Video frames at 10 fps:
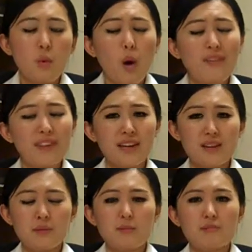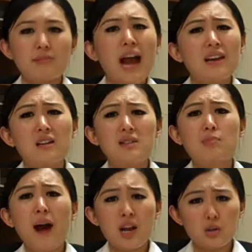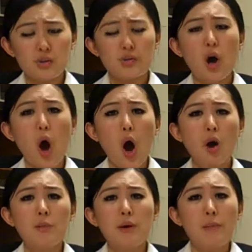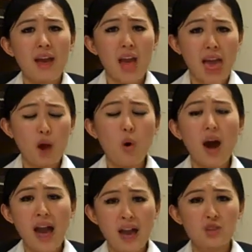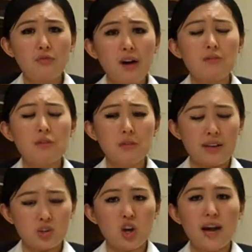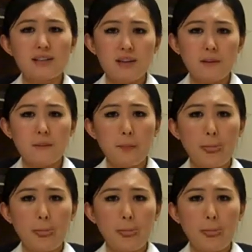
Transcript: One day, I aspire to open my own hedge fund firm in China.